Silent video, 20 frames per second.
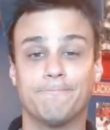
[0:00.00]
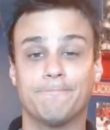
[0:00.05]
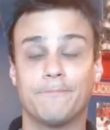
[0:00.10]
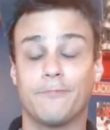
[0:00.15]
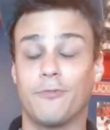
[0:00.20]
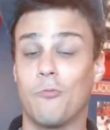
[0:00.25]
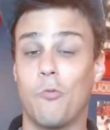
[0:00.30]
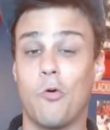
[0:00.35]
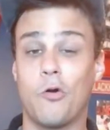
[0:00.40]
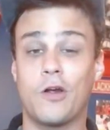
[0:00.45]

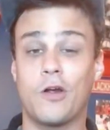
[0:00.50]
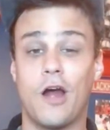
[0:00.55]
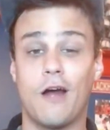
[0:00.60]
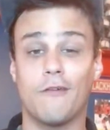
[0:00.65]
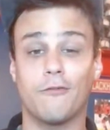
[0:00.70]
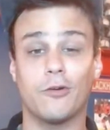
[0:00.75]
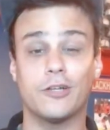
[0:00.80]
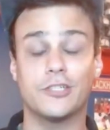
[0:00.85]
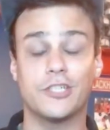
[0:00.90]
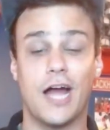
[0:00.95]
For more
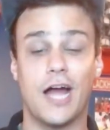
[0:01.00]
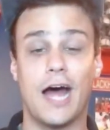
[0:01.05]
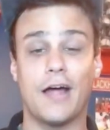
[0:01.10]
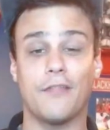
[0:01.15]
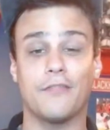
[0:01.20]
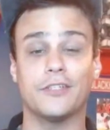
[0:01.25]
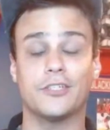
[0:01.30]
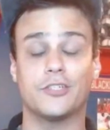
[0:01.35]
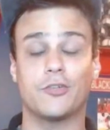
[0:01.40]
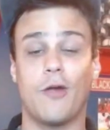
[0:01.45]
coverage on
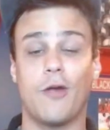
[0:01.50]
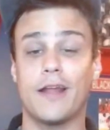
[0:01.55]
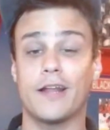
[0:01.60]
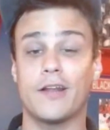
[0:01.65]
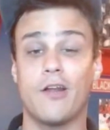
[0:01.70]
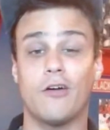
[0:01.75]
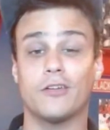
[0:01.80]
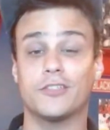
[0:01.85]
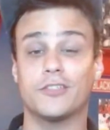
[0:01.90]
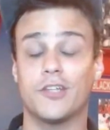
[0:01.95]
this trade and
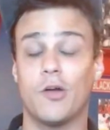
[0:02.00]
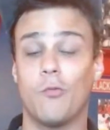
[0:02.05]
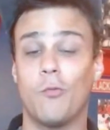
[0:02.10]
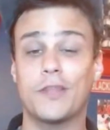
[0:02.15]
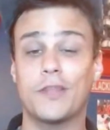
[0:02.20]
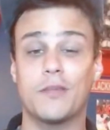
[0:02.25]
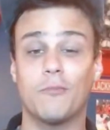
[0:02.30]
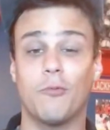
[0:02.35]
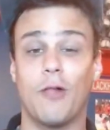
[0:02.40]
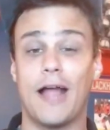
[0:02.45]
also what
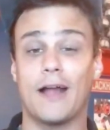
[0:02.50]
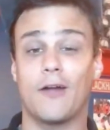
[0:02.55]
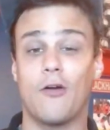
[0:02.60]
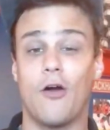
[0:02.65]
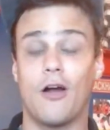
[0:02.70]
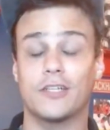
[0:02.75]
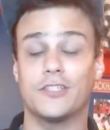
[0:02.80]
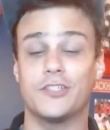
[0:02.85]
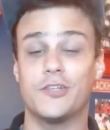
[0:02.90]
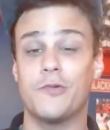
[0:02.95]
the
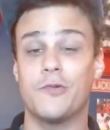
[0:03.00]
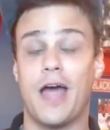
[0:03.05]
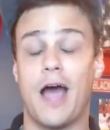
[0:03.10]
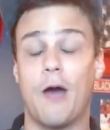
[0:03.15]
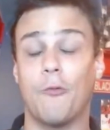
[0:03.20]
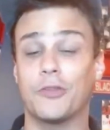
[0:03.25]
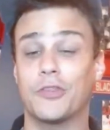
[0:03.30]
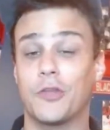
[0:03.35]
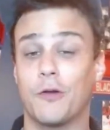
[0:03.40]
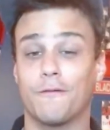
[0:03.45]
Blackhawks do now
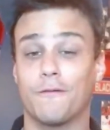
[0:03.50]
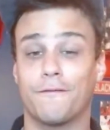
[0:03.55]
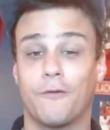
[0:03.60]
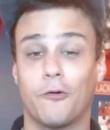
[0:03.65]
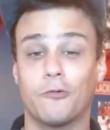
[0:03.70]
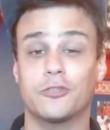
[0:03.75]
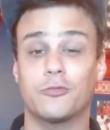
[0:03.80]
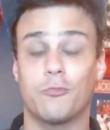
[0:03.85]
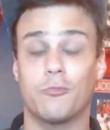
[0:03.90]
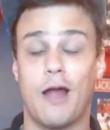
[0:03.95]
with their
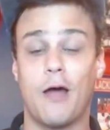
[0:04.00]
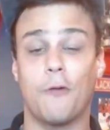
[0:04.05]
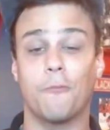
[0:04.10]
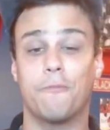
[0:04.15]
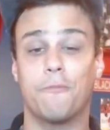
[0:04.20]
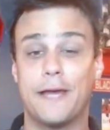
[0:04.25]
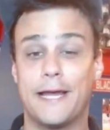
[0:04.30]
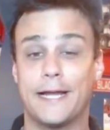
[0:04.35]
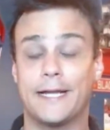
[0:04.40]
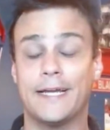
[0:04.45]
first round
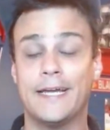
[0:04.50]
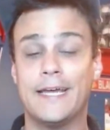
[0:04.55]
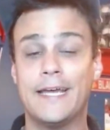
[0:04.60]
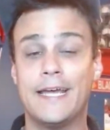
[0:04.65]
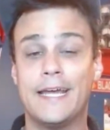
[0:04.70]
pick